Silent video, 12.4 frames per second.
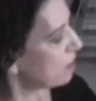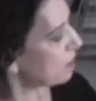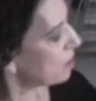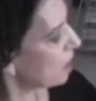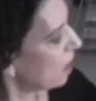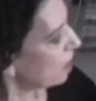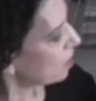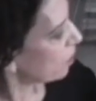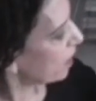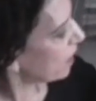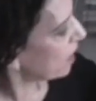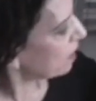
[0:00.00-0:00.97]
this.
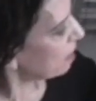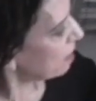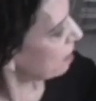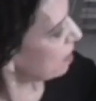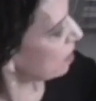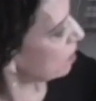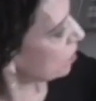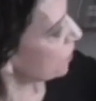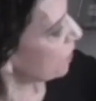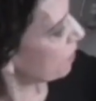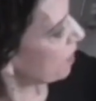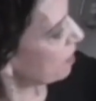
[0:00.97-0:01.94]
So I got this
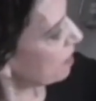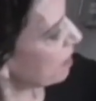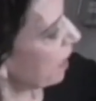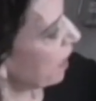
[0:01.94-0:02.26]
from this